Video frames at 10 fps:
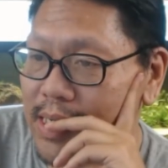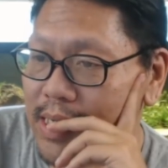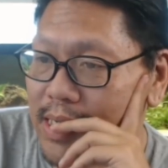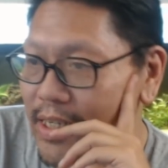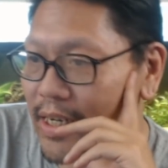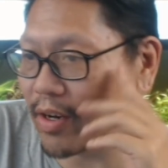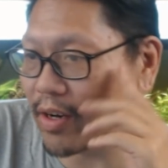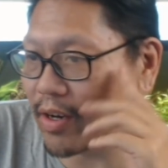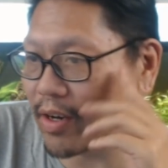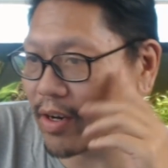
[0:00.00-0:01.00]
You're sitting here
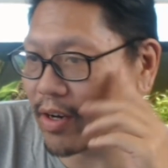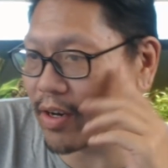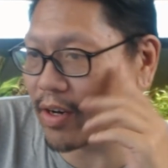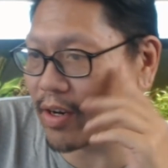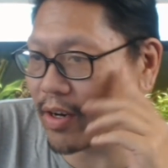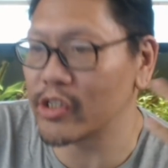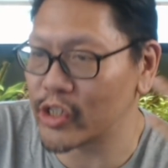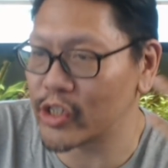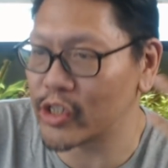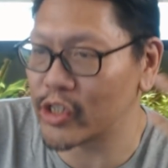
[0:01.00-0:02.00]
watching me being all
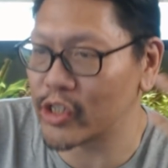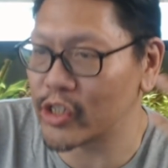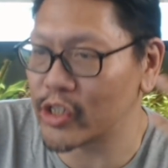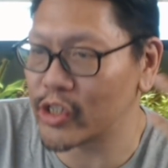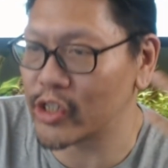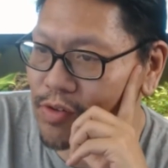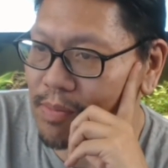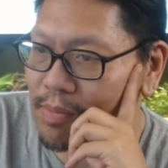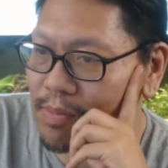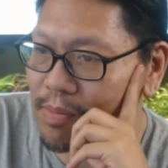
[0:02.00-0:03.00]
choppy and Max Hedro
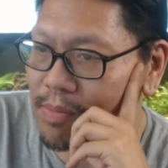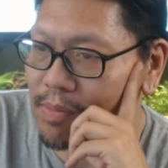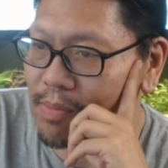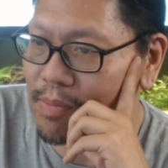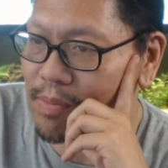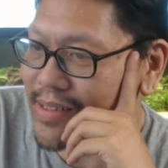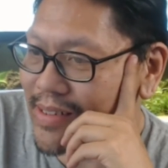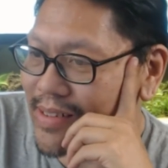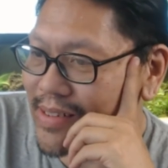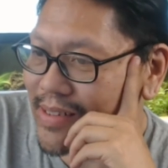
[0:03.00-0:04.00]
me.
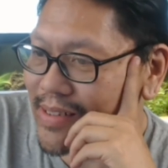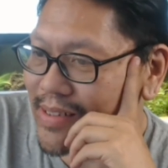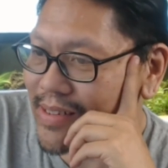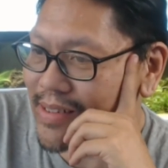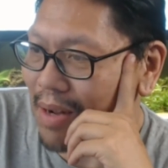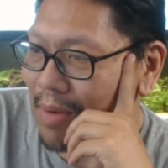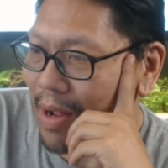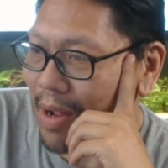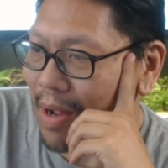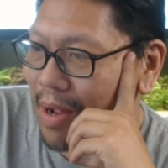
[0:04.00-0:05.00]
But I'm
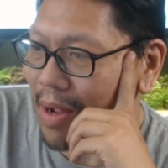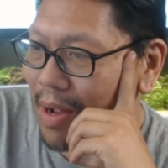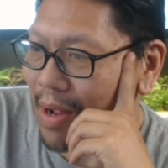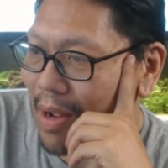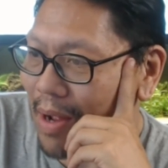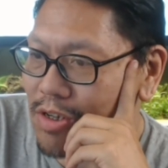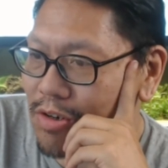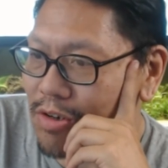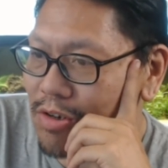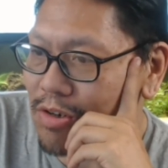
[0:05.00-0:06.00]
glad this chat's
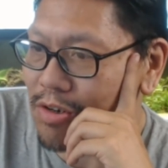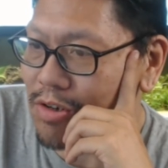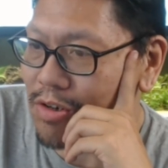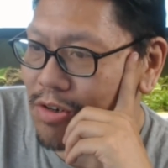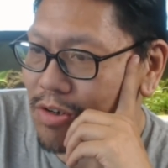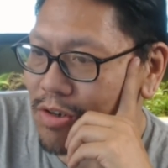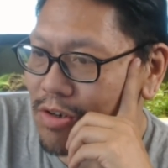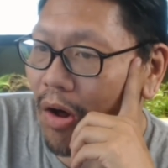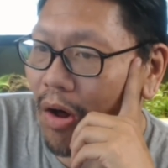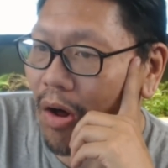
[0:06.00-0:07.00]
going good. I'm glad I
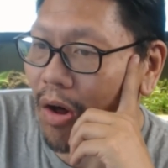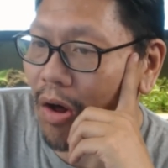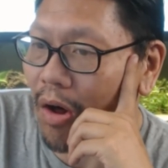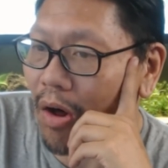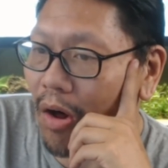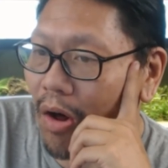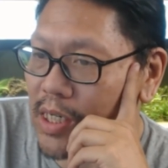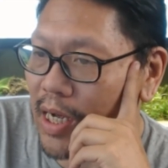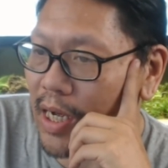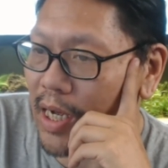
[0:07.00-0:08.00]
got all these questions,
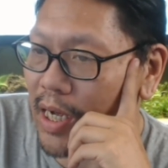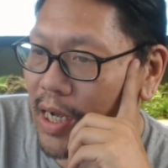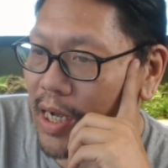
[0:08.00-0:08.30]
guys.